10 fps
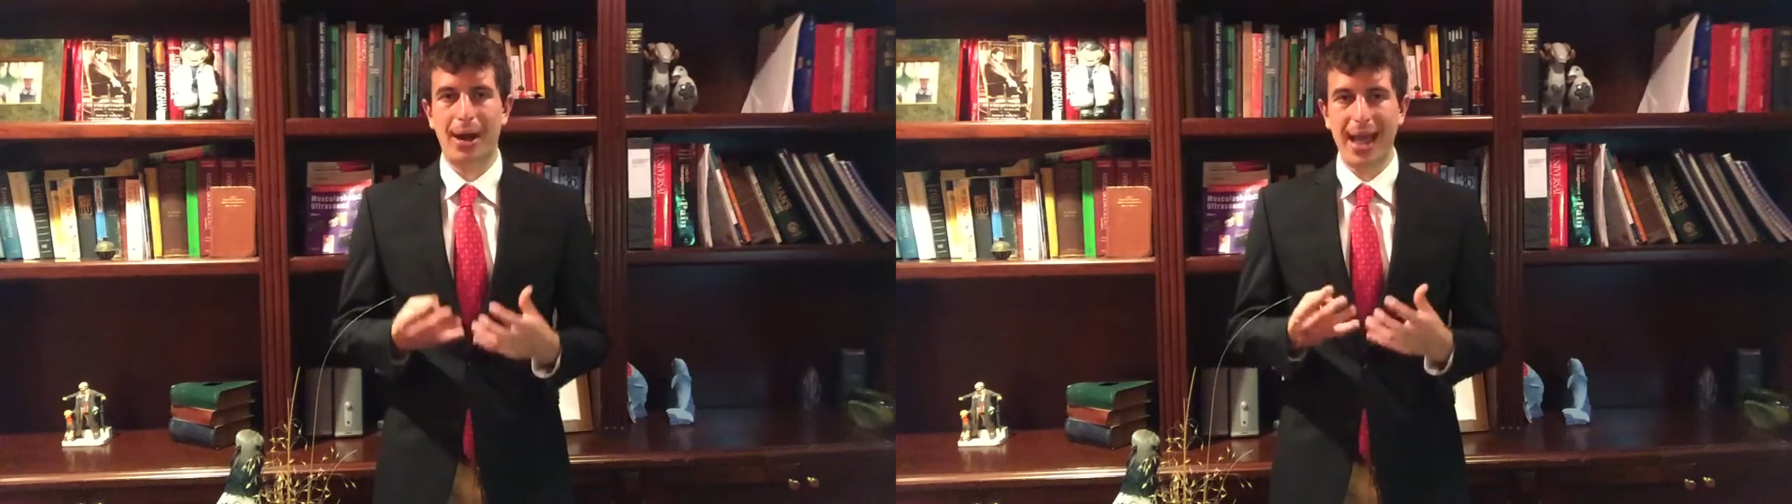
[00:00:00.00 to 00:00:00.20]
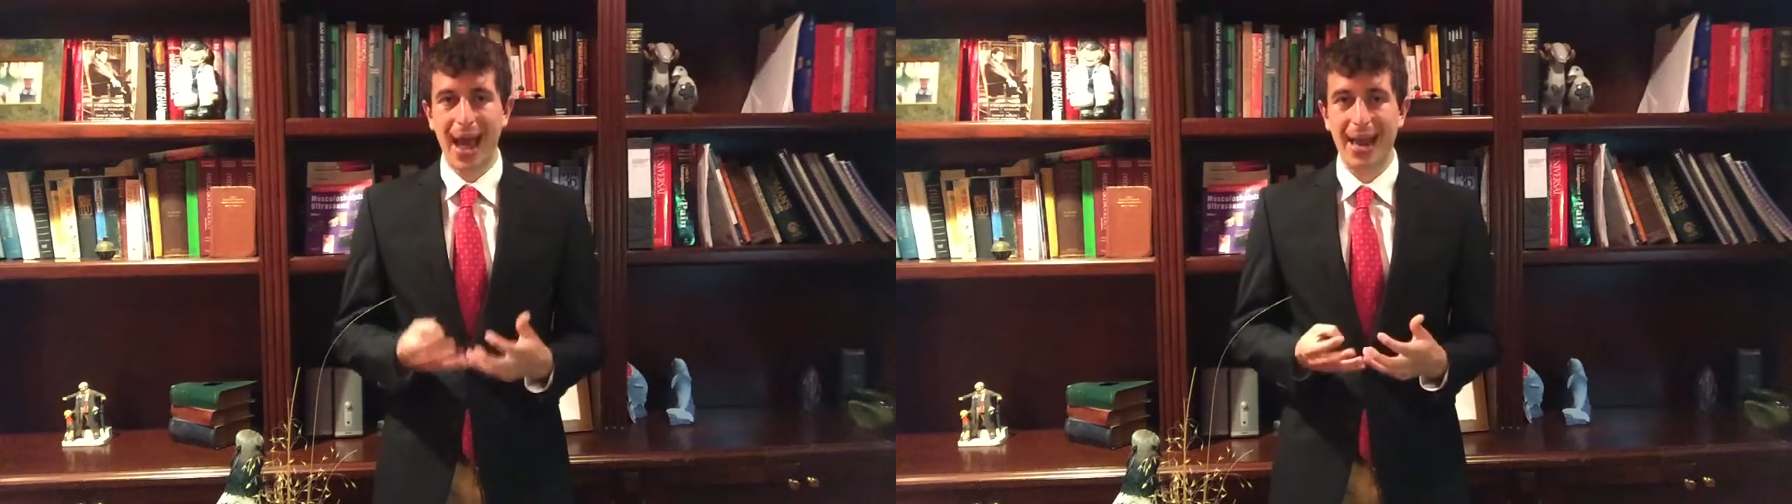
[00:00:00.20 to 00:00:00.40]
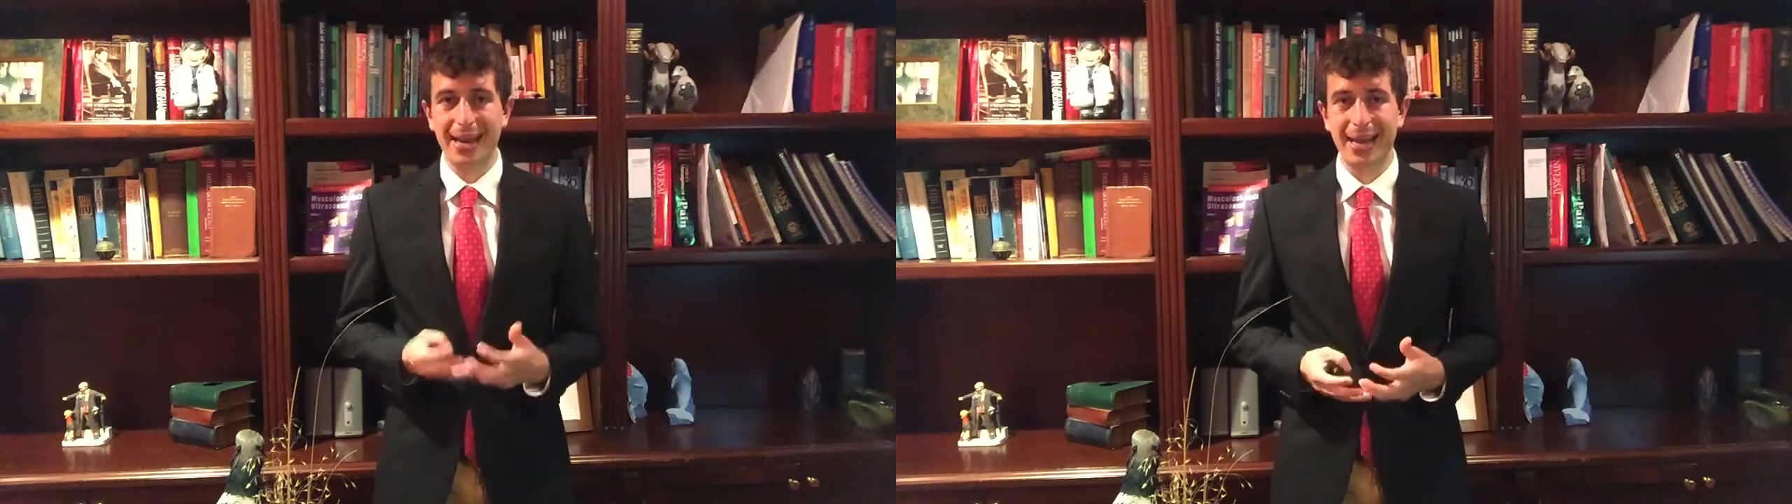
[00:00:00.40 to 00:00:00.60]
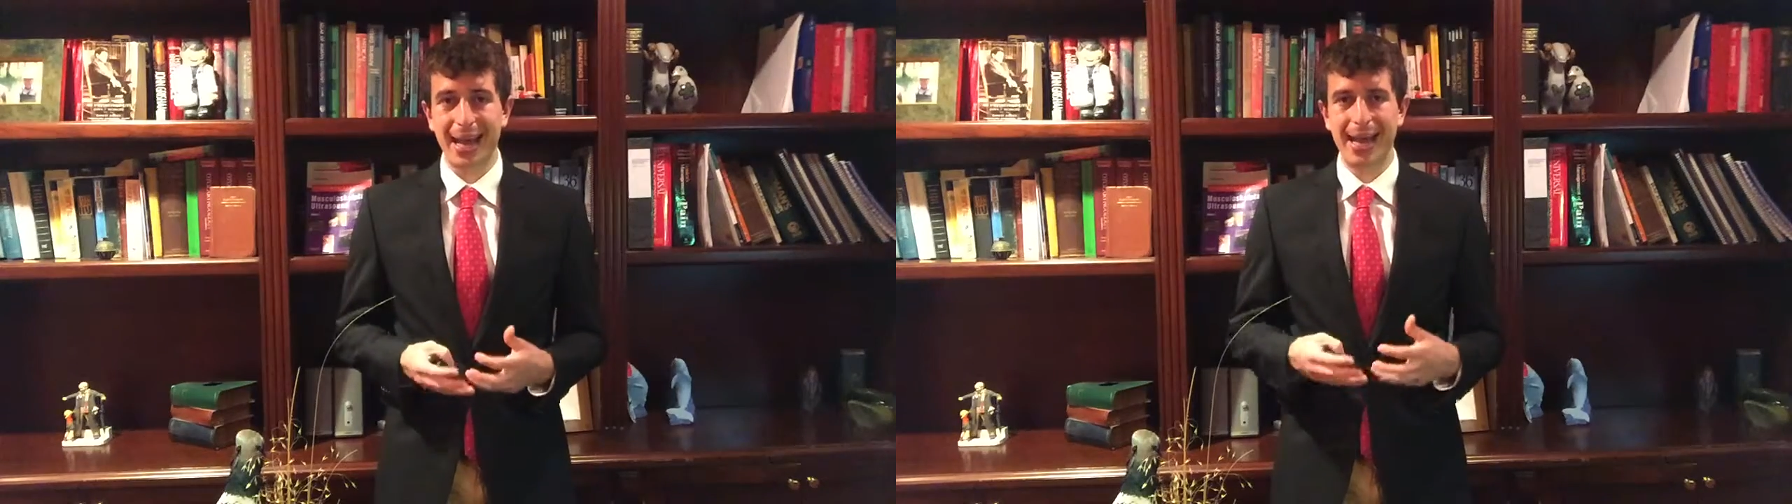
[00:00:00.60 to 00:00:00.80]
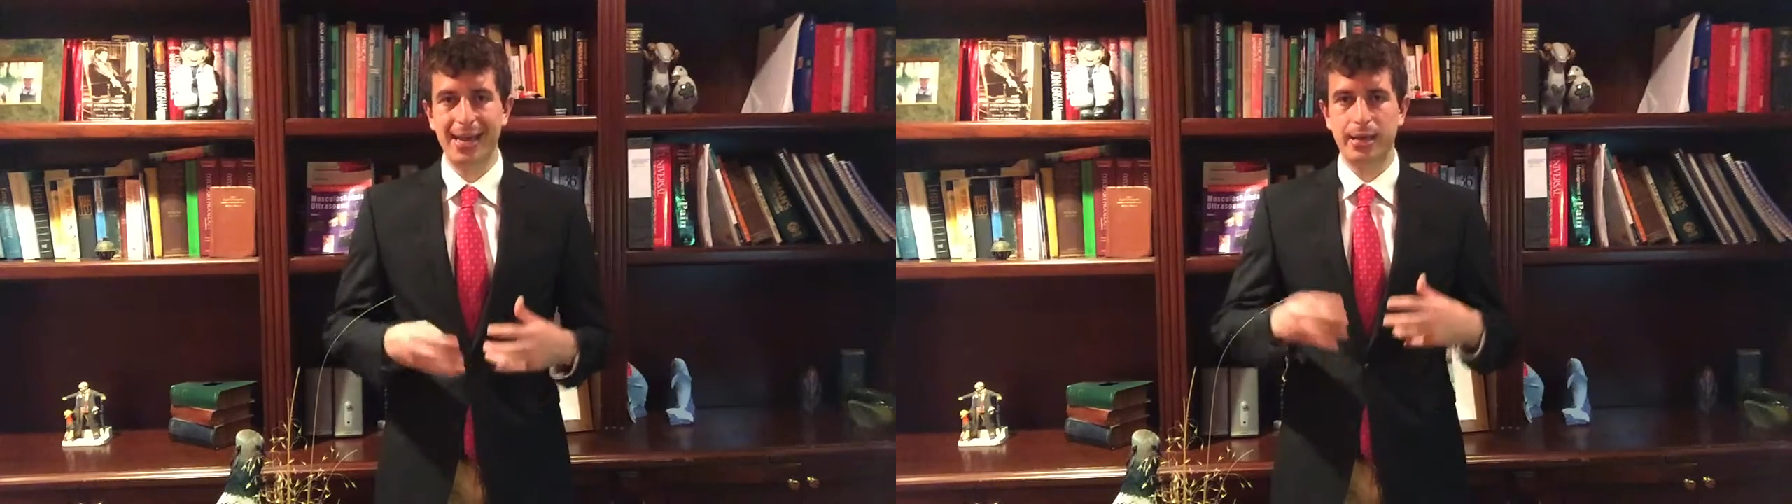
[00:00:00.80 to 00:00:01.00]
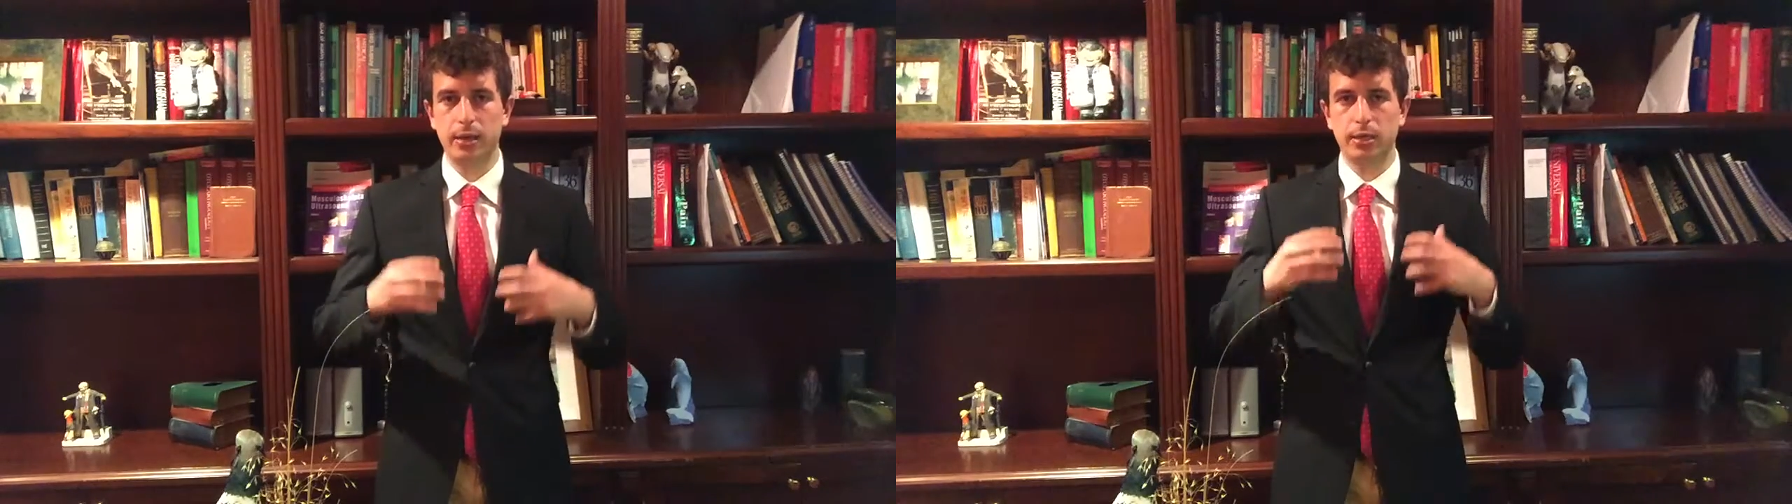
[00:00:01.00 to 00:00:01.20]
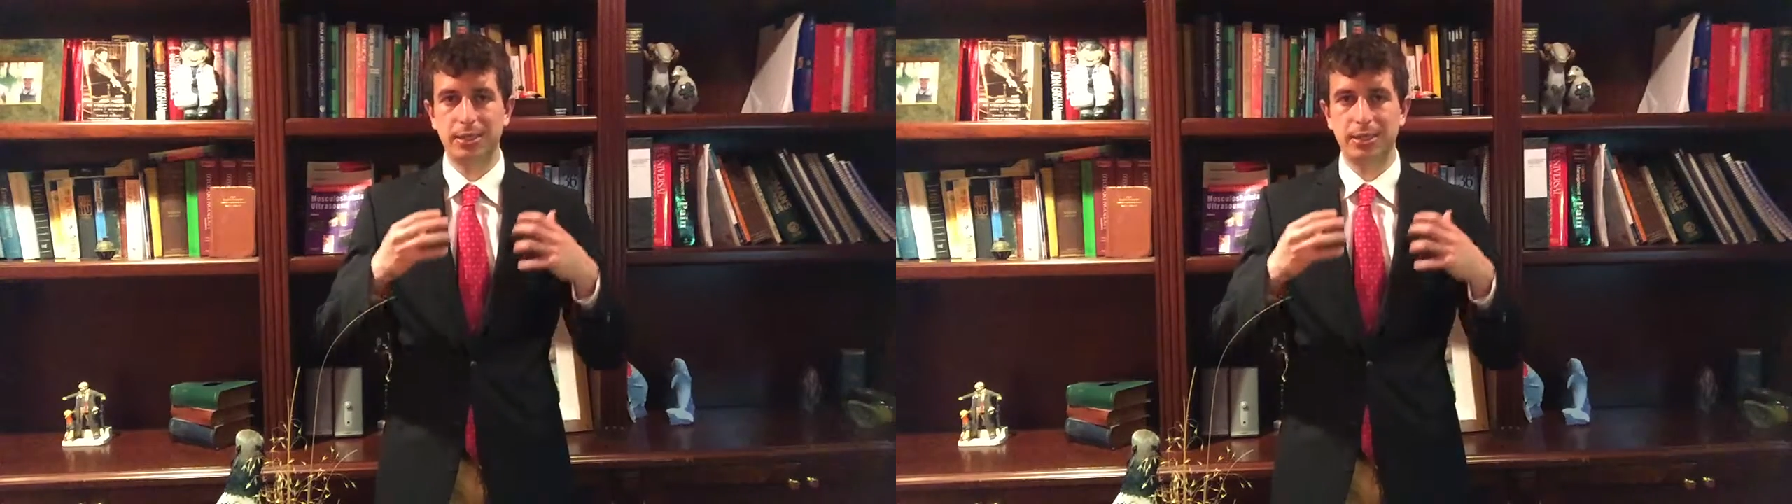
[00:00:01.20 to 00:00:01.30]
By adding a